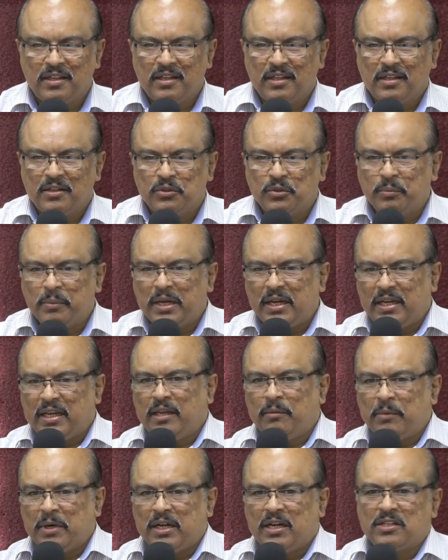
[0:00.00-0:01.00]
Who made, he
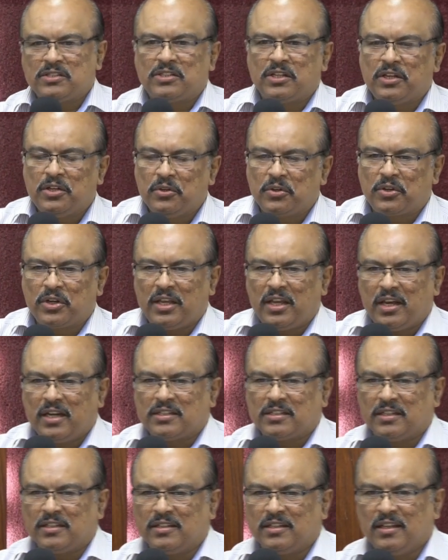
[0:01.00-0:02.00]
made us a new
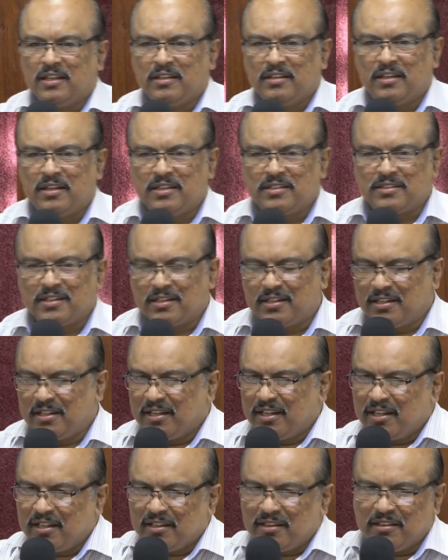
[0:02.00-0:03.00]
creation. Then He said,
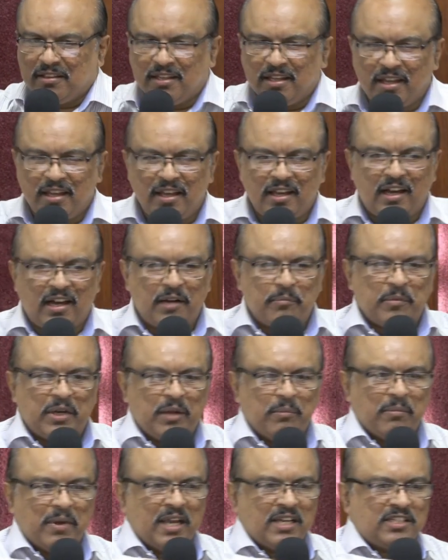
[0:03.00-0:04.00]
they are my
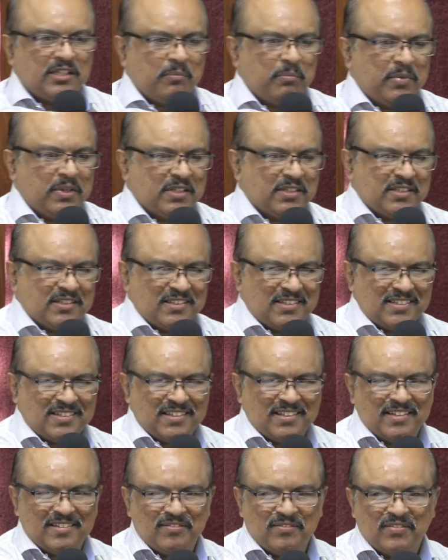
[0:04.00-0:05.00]

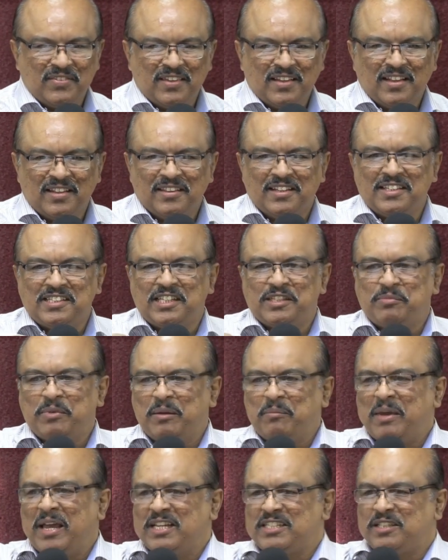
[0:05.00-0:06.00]
masterpiece. This is my
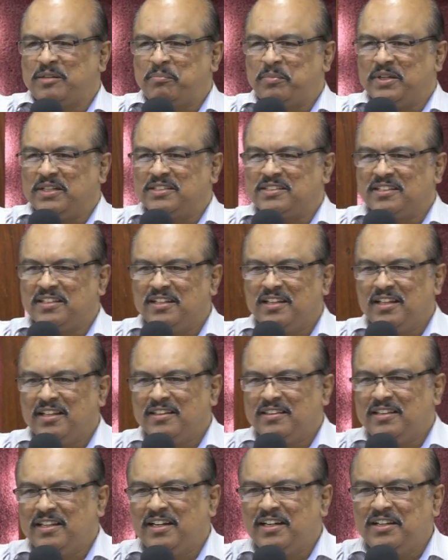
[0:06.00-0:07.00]
masterpiece.
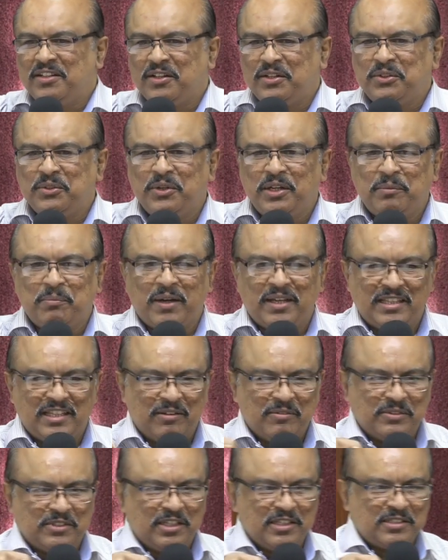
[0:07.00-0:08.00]
They did not do it by
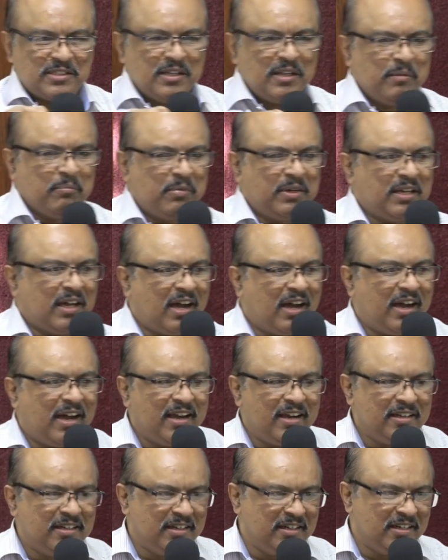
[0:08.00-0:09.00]
themselves, but
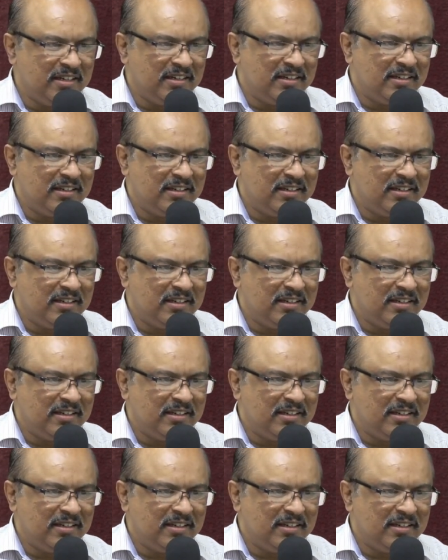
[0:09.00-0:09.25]
I did it.